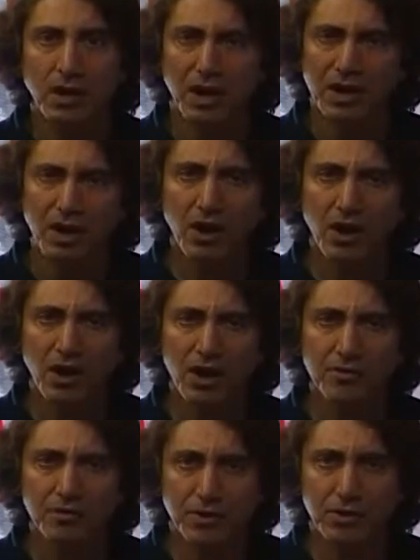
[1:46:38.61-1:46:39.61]

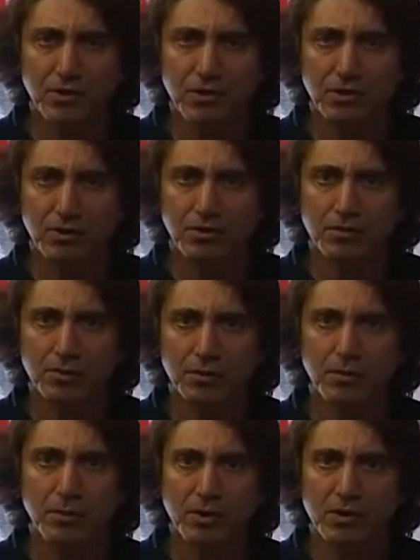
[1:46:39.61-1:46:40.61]
iconic figure of the
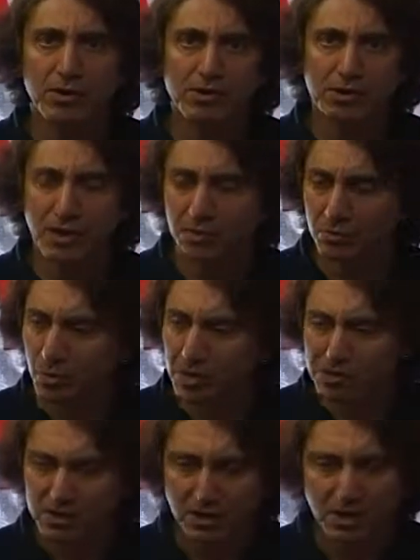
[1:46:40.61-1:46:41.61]
American Southwest.